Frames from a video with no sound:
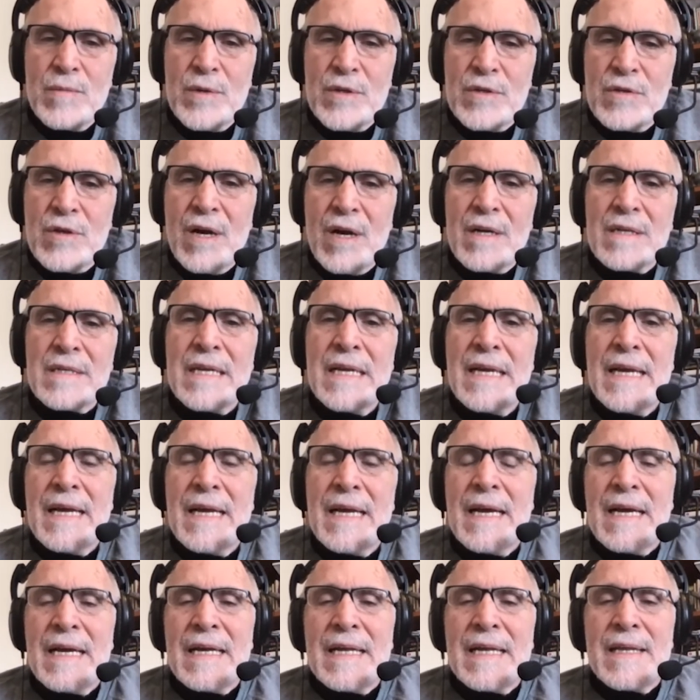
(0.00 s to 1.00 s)
We talked
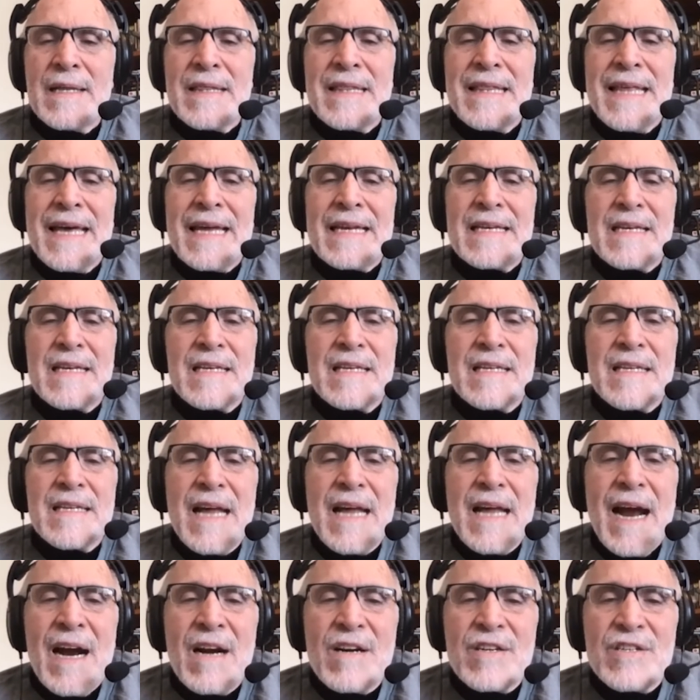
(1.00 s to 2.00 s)
that
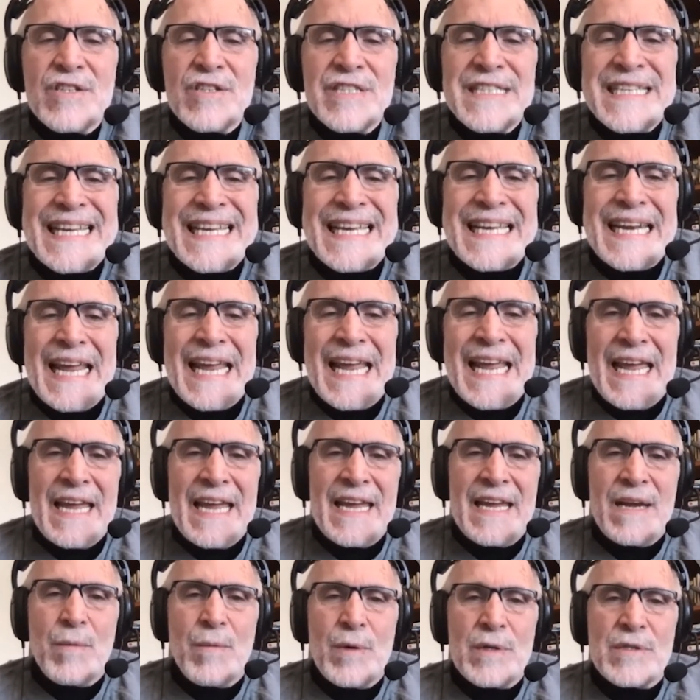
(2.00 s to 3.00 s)
our
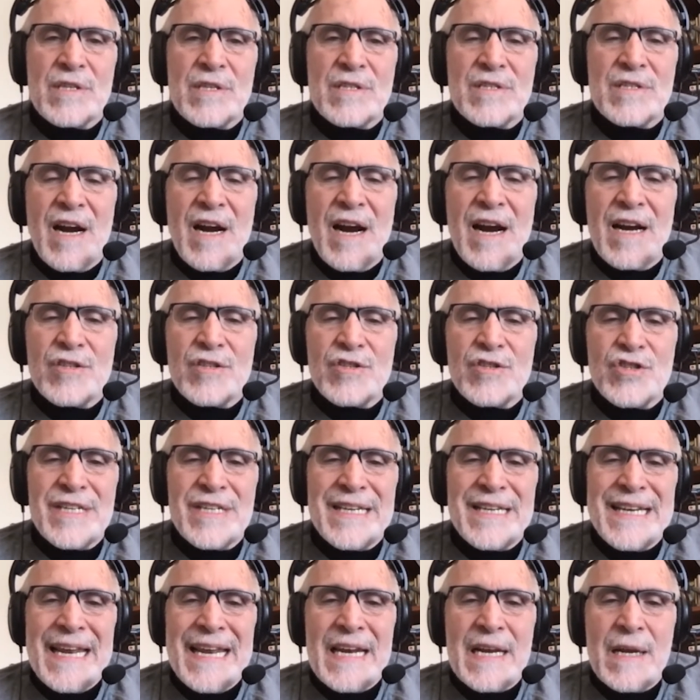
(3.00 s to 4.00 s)
DNA, which is our
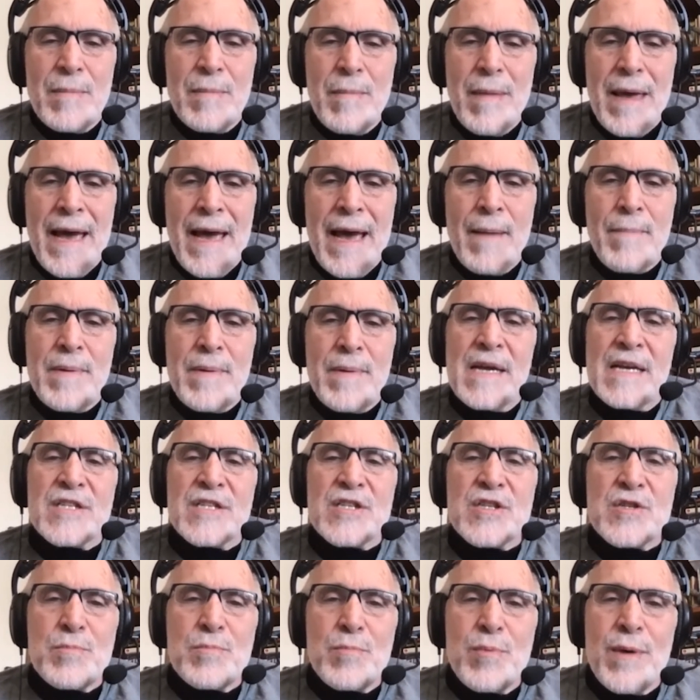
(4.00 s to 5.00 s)
genetic map,
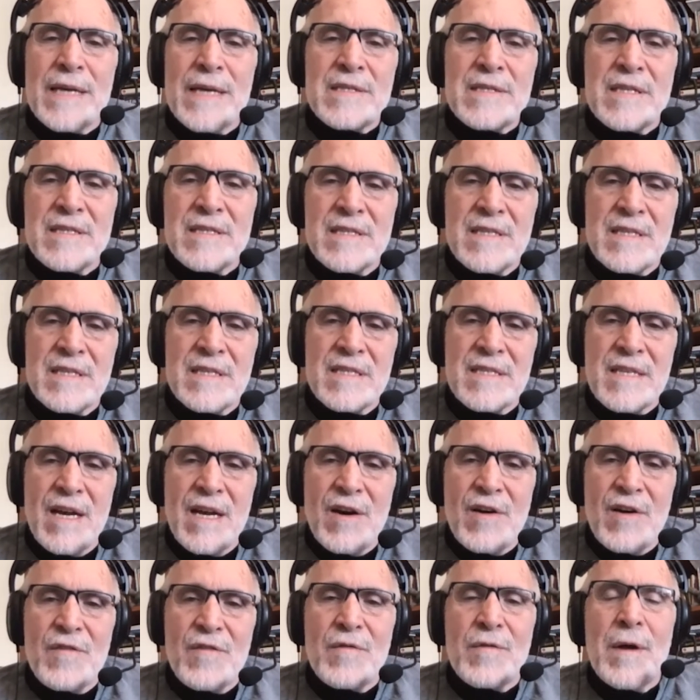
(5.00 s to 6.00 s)
expresses
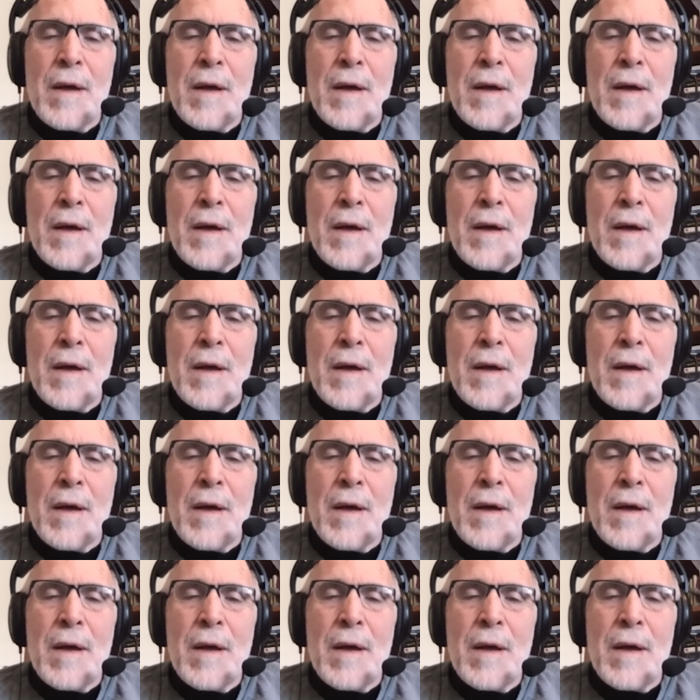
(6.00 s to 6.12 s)
itself